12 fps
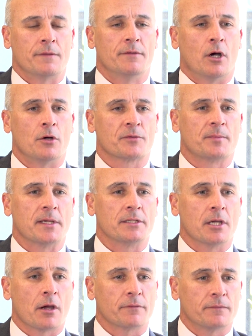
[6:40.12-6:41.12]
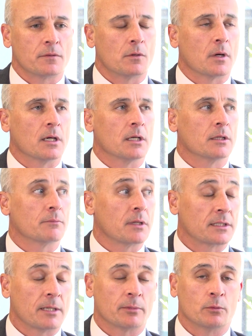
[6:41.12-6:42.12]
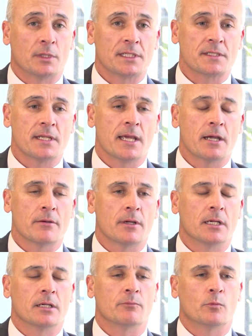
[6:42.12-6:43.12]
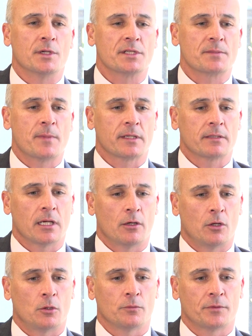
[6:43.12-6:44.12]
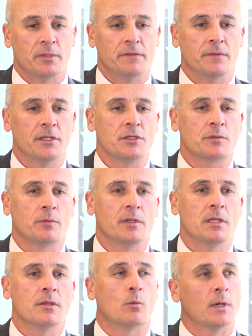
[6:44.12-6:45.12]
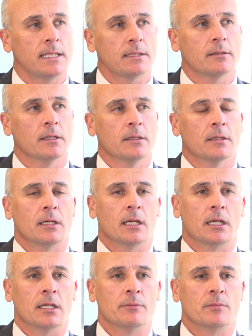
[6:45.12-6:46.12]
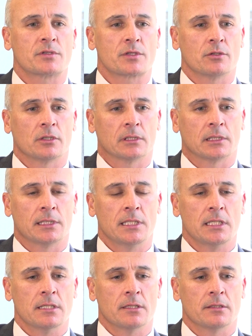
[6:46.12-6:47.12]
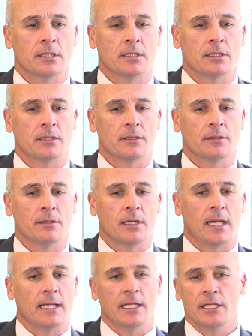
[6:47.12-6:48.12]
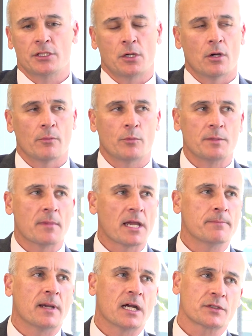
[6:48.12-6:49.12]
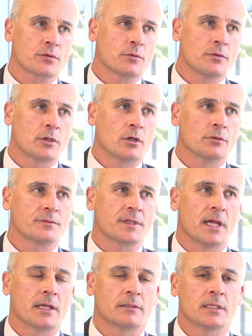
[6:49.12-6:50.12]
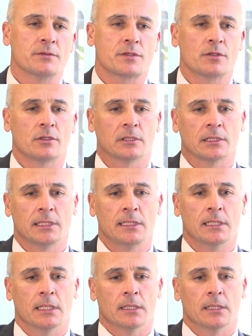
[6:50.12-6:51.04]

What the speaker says: The hole's been going for a couple of weeks now. We expect that hole to be finished within the week. Certainly at any time we may pass through the contact, and certainly